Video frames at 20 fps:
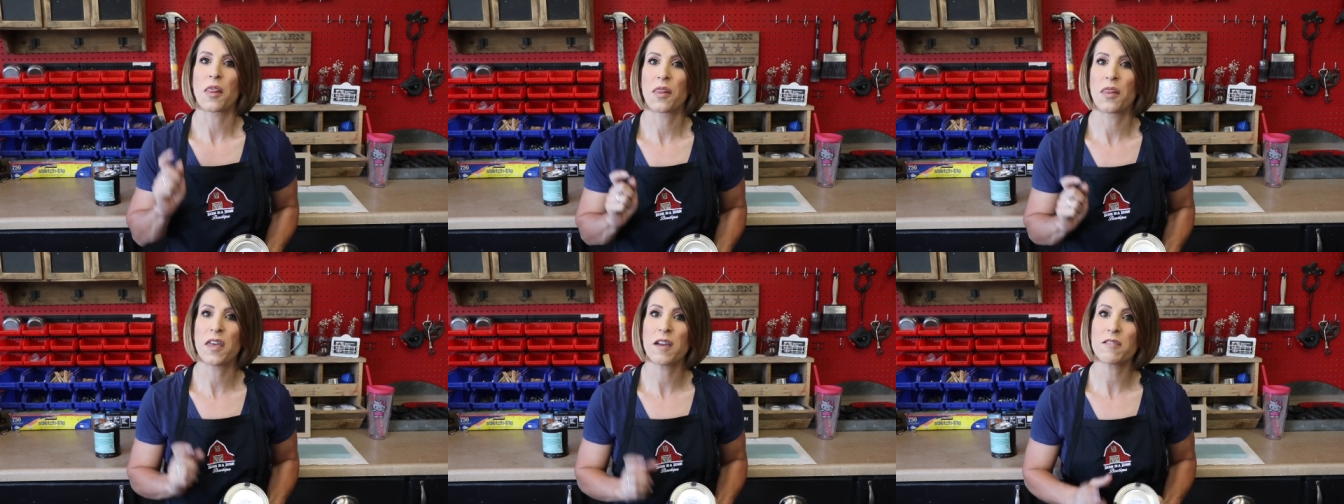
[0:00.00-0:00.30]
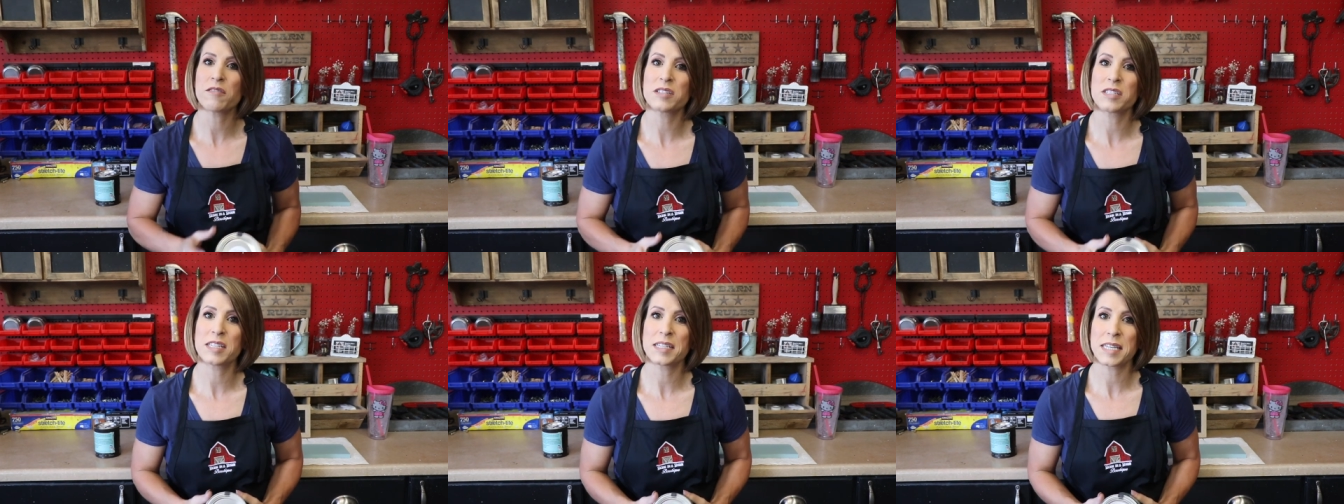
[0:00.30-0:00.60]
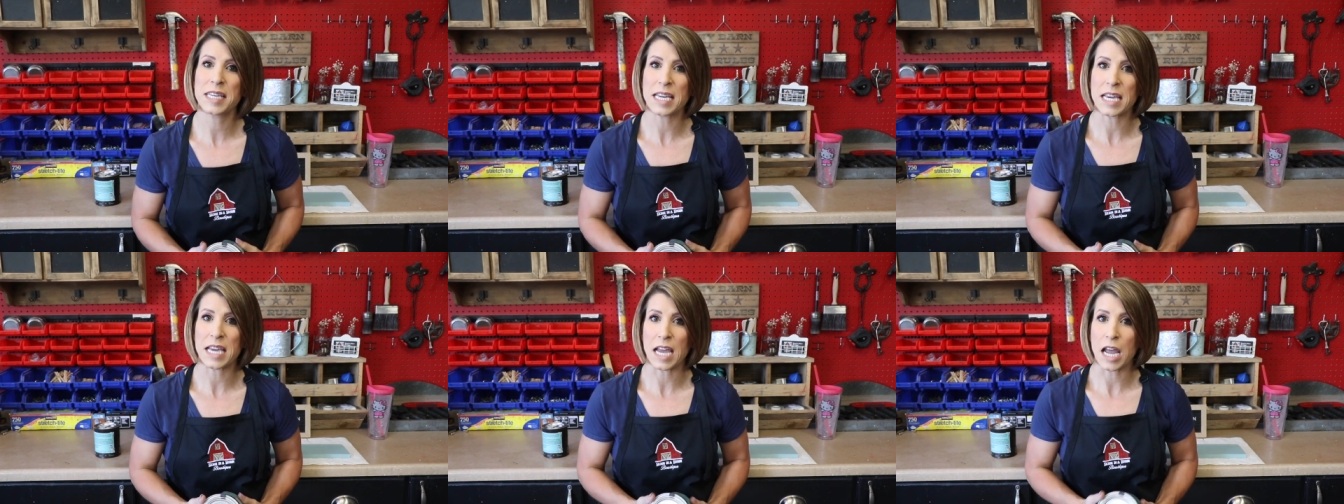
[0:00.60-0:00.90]
There's the
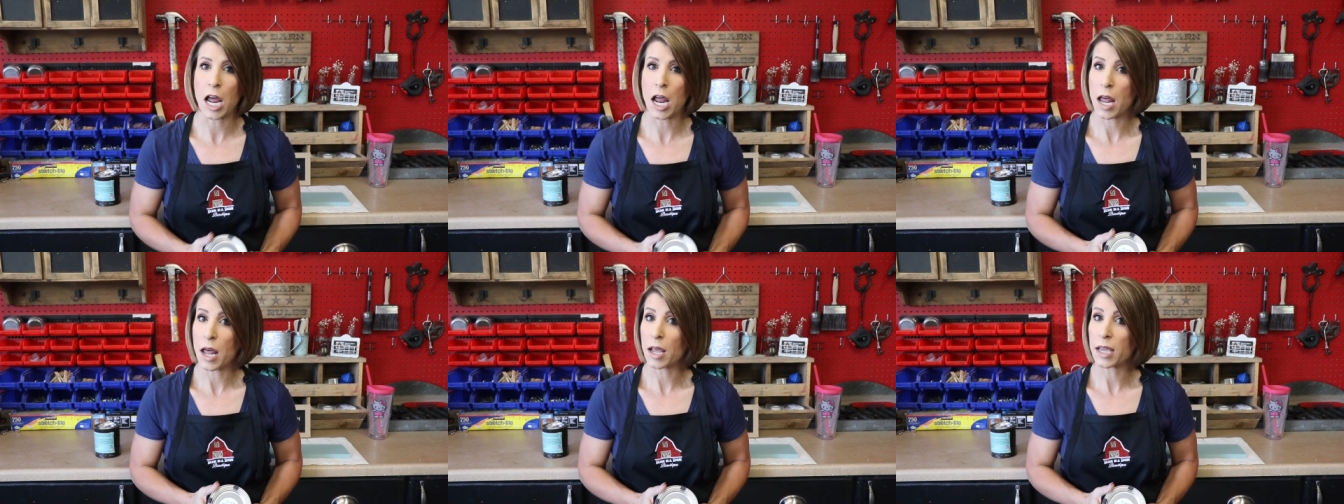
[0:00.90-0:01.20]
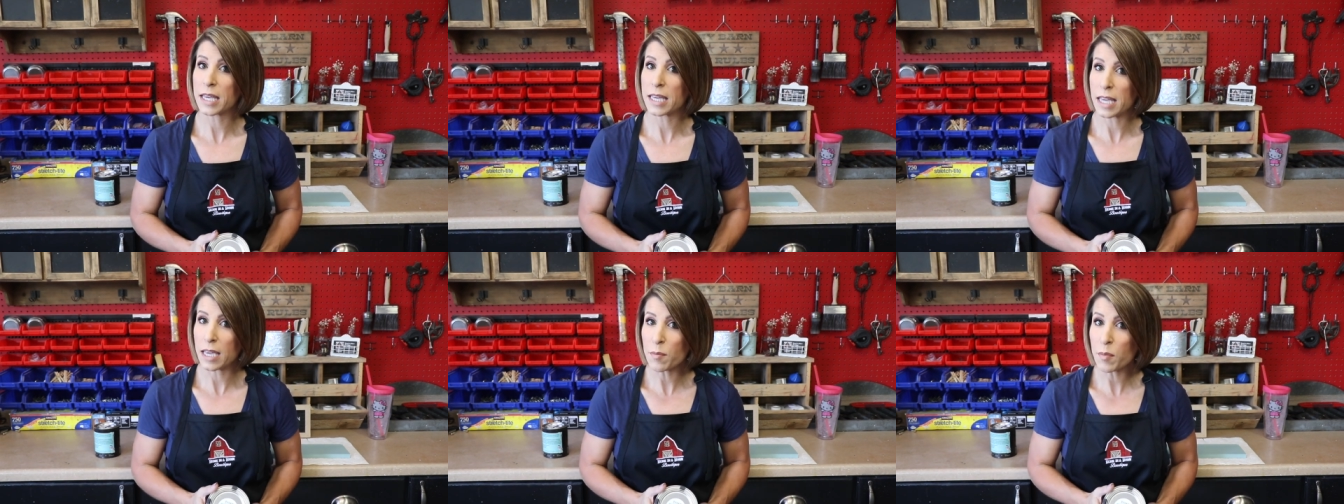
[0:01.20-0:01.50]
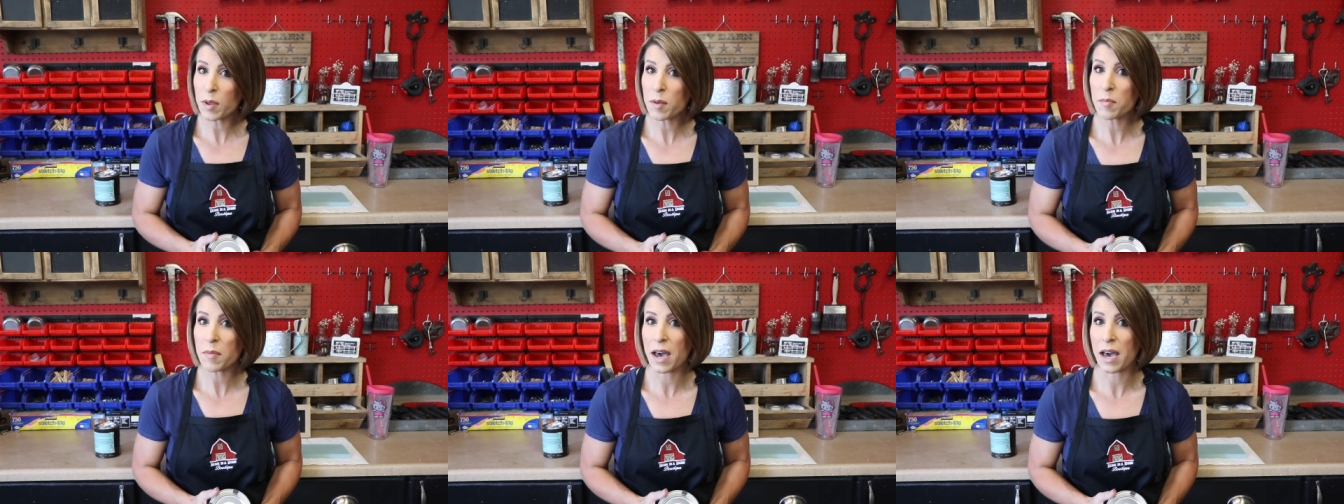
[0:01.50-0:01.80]
key. Keep
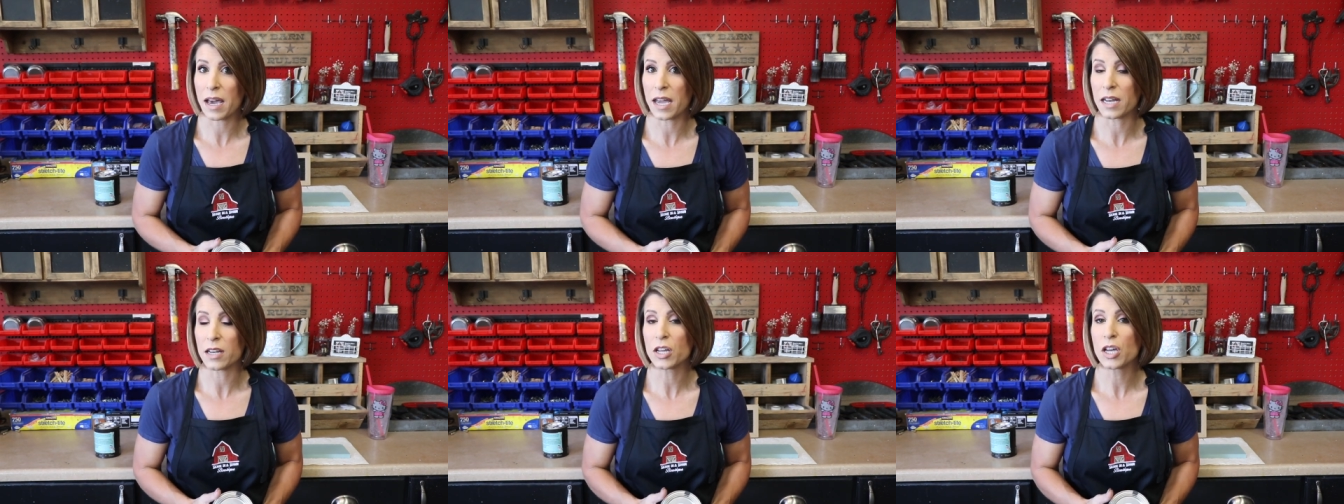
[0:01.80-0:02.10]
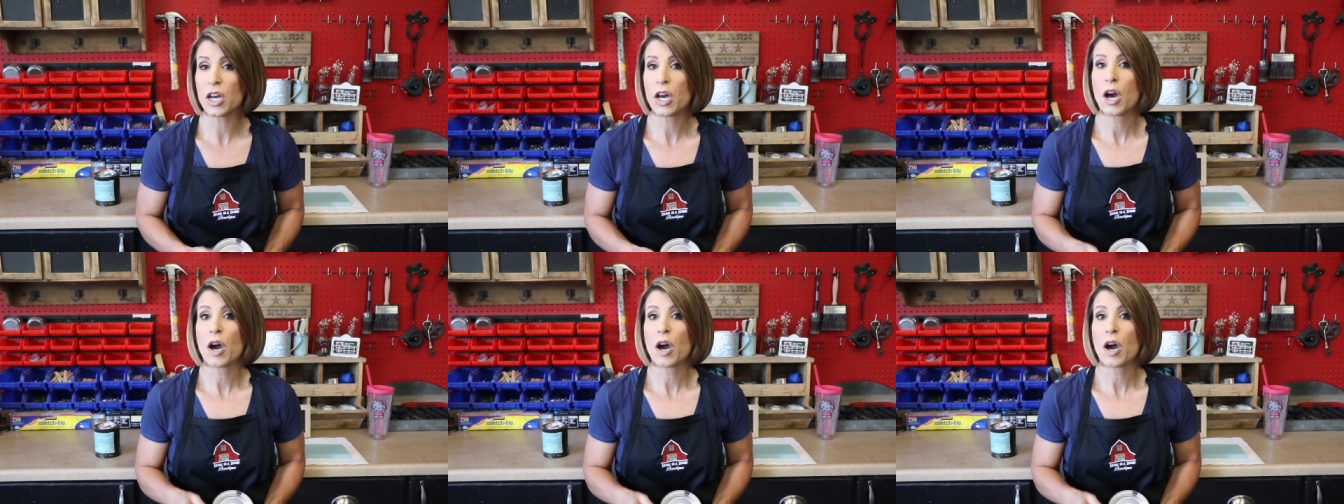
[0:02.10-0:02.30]
in mind,